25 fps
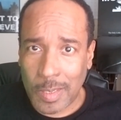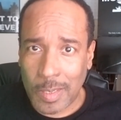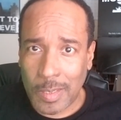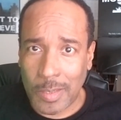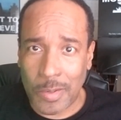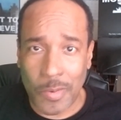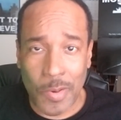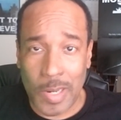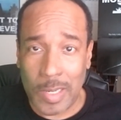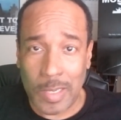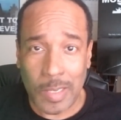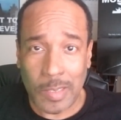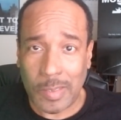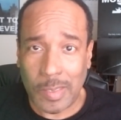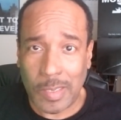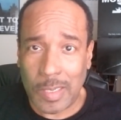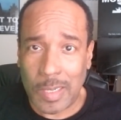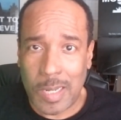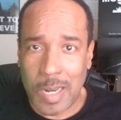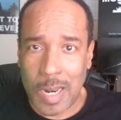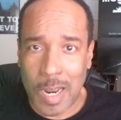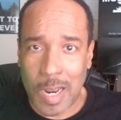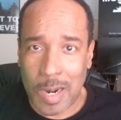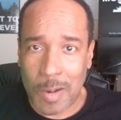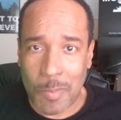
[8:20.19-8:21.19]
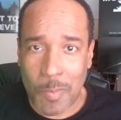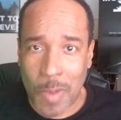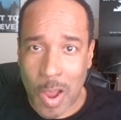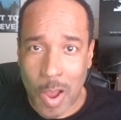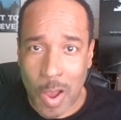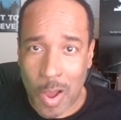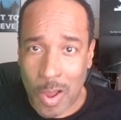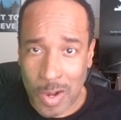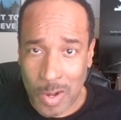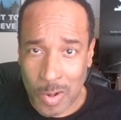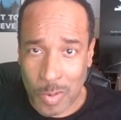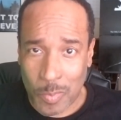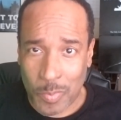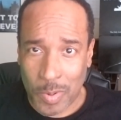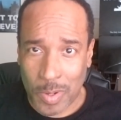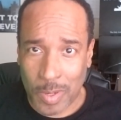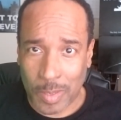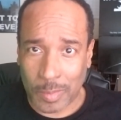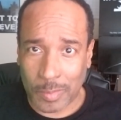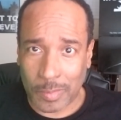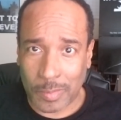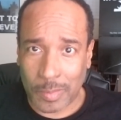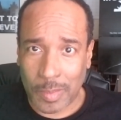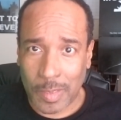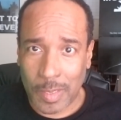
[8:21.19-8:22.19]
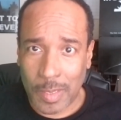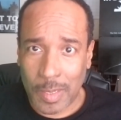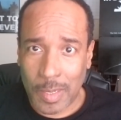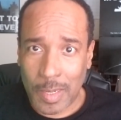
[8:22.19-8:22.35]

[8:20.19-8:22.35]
You ain't listened to none of my audiobooks.